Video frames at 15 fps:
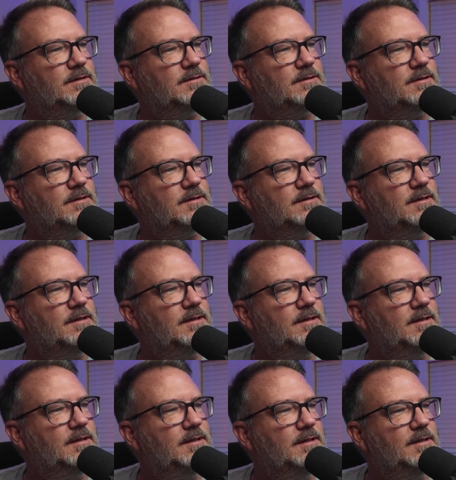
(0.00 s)
It's, a,
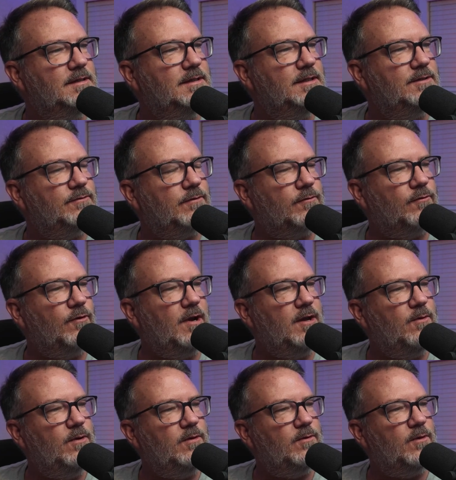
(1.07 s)
it's for
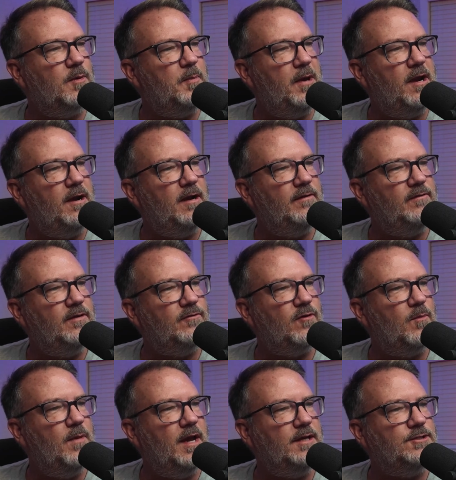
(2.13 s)
frequent, repetitive
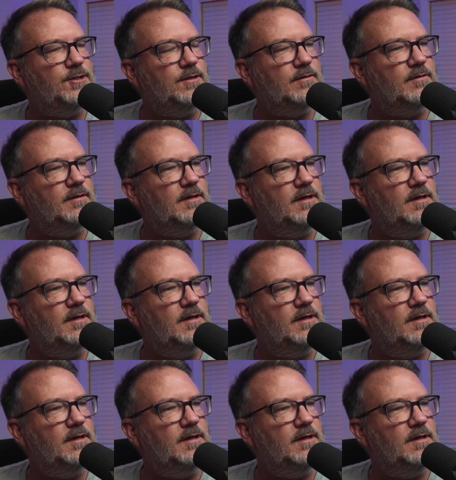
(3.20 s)
information.